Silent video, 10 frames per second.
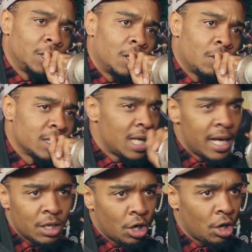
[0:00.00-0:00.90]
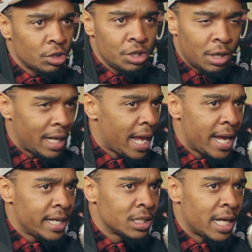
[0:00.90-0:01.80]
Because a lot of girls, they
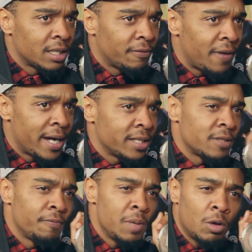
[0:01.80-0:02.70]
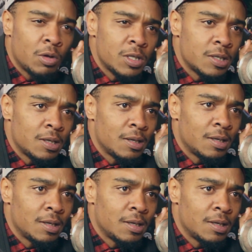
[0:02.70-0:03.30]
age like the finest of milks.